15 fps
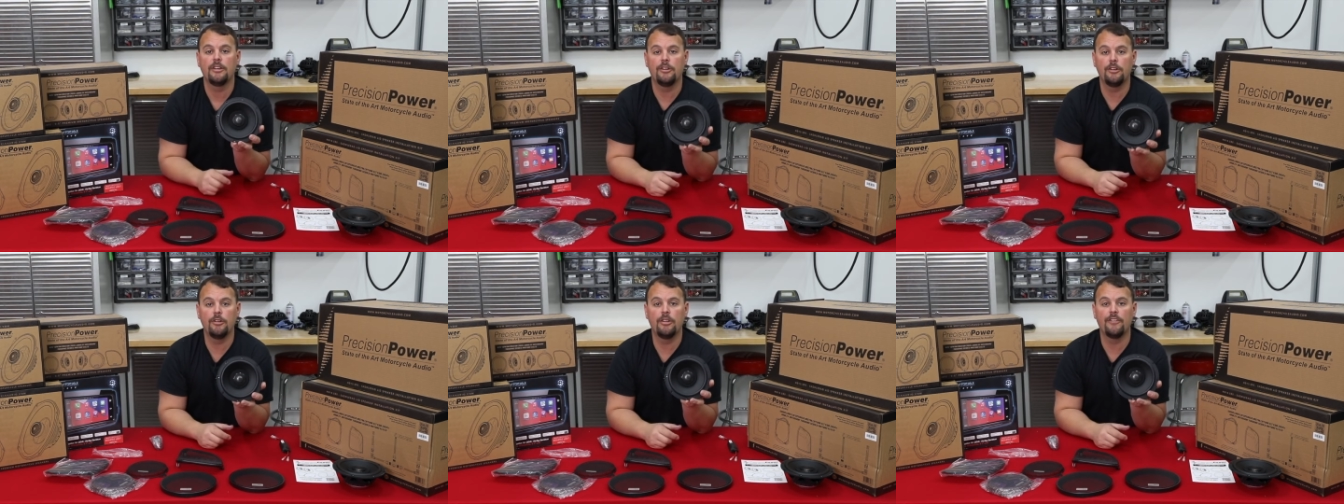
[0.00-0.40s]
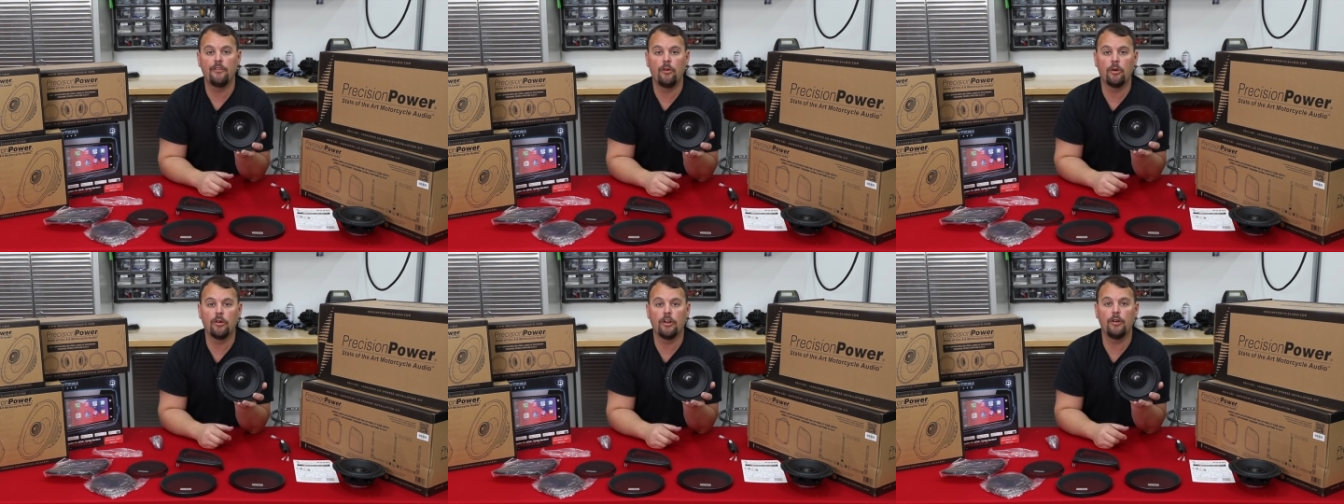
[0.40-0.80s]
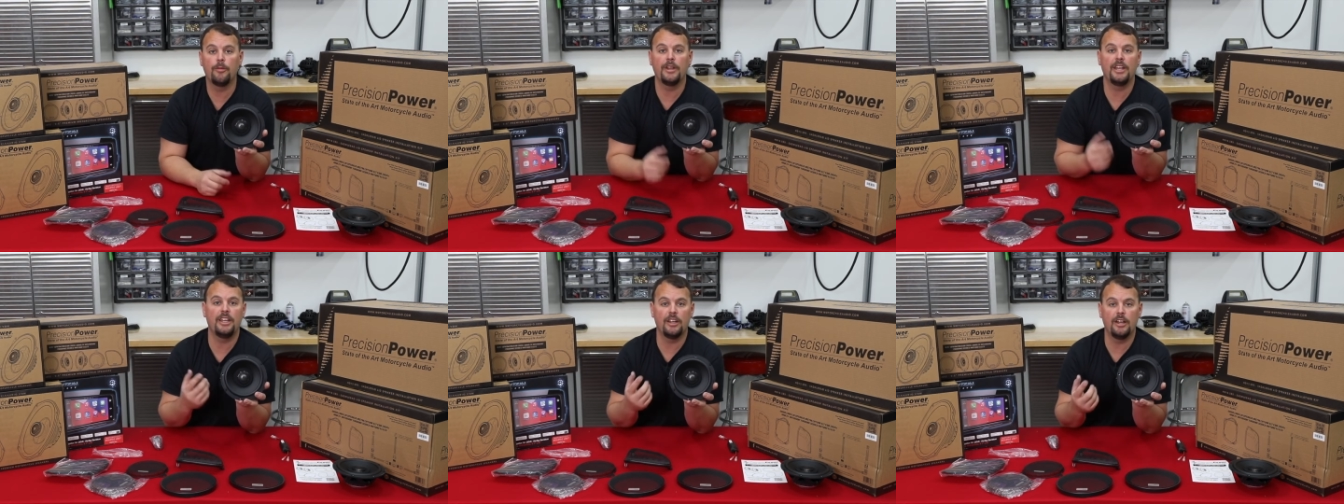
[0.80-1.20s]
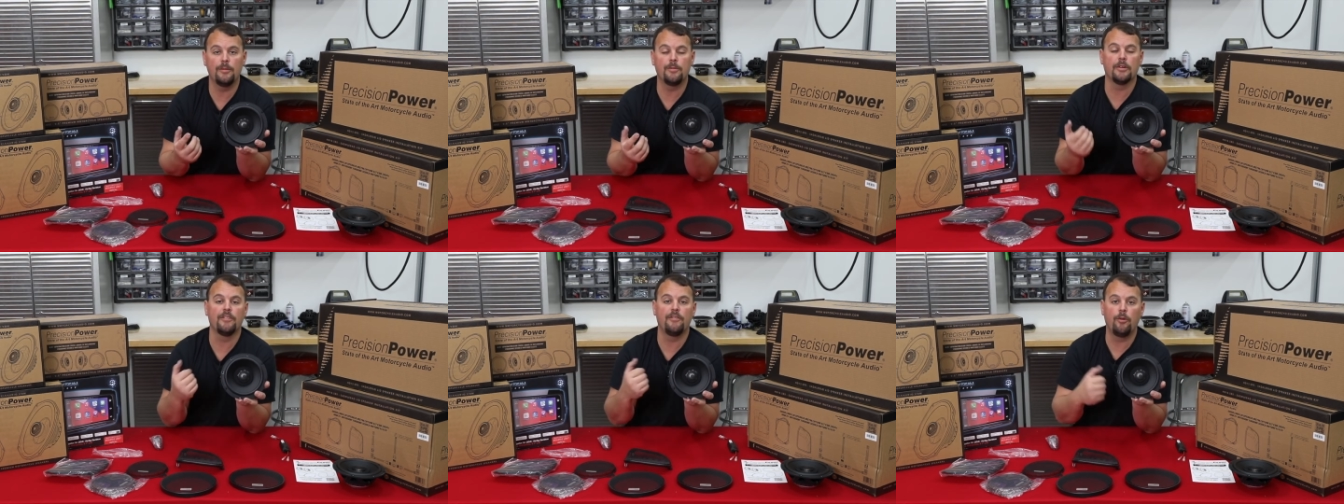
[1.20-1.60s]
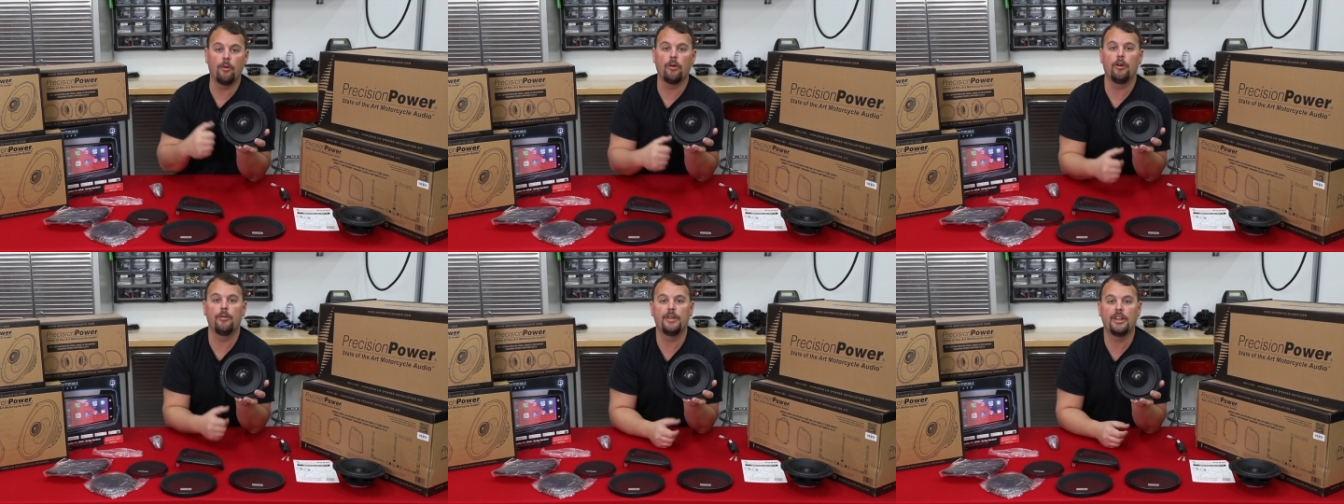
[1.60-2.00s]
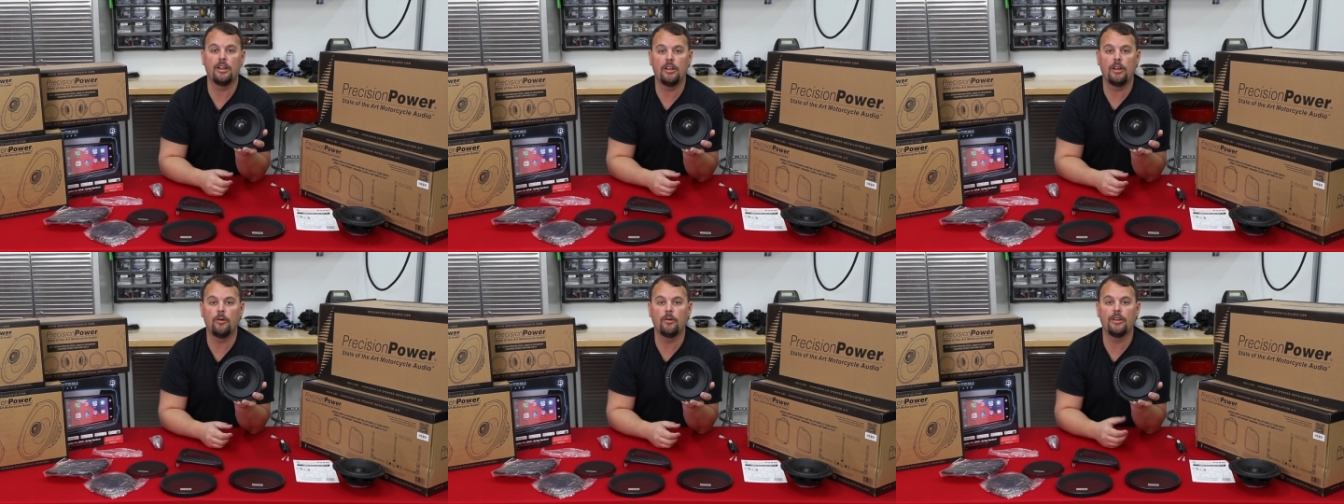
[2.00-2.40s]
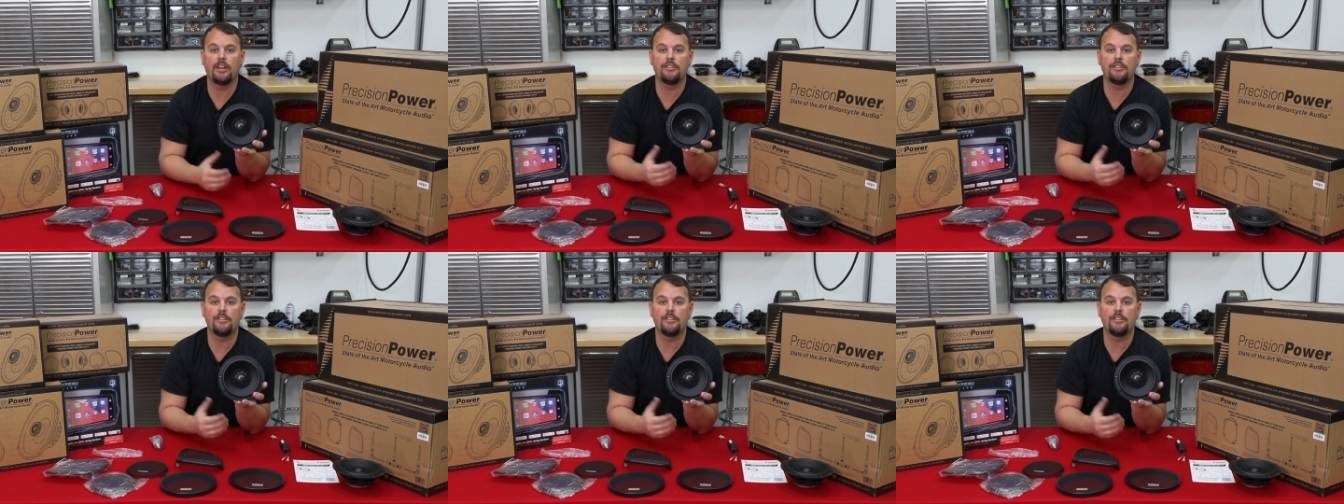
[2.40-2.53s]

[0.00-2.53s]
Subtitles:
do the 4 ohm in the upper, 4 ohm in the lower.